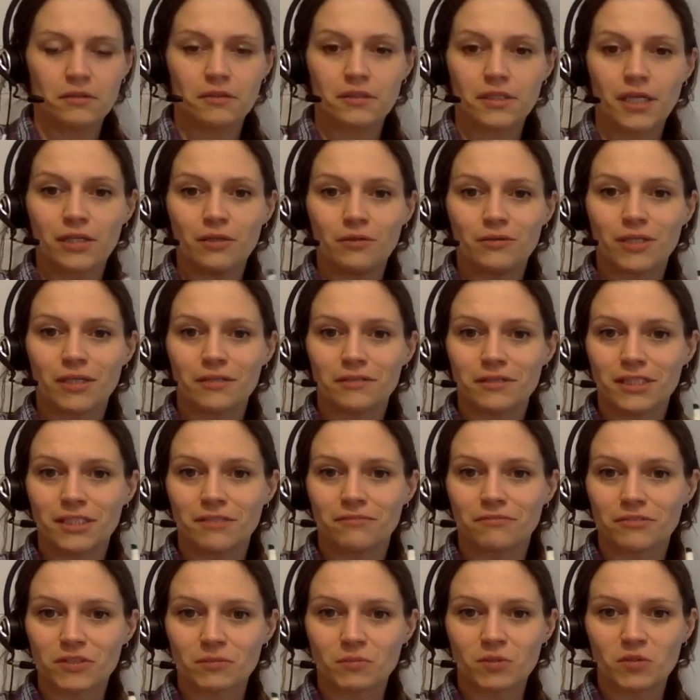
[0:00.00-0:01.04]
can you tell the
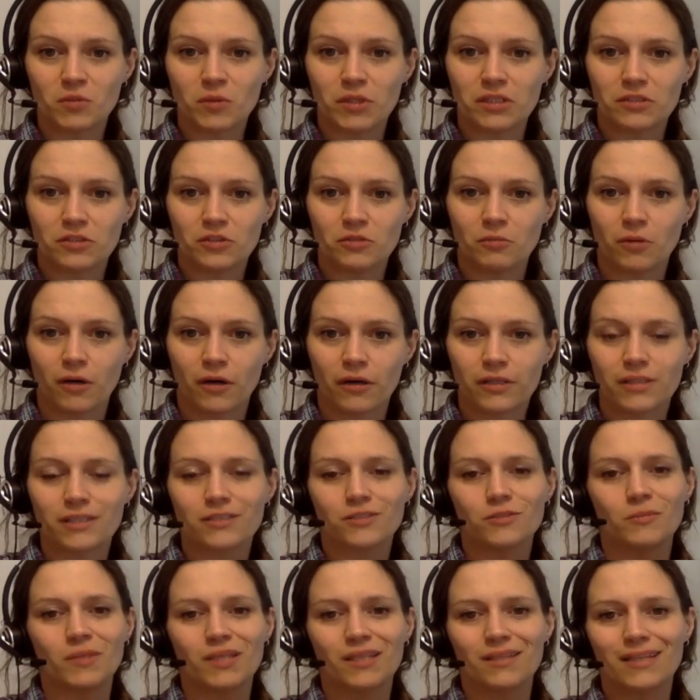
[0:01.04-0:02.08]
difference between the 2 markers,
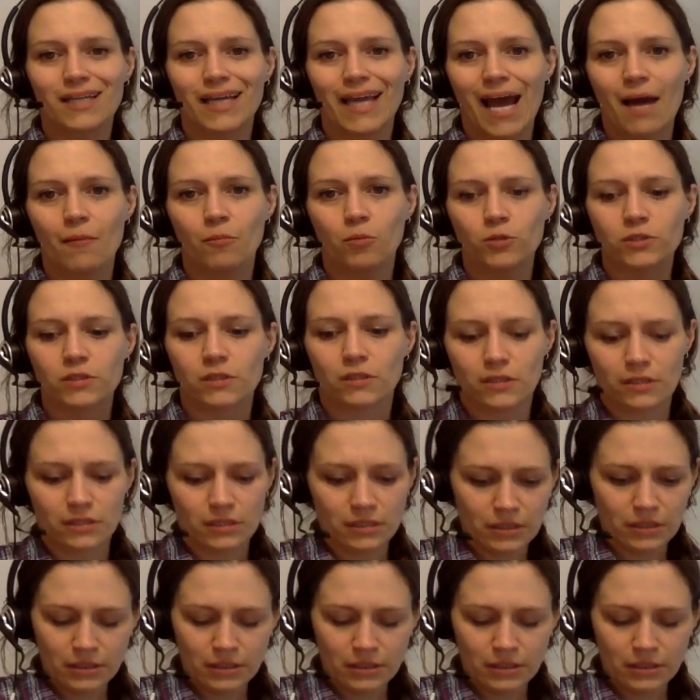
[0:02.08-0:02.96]
assuming that the cap was on?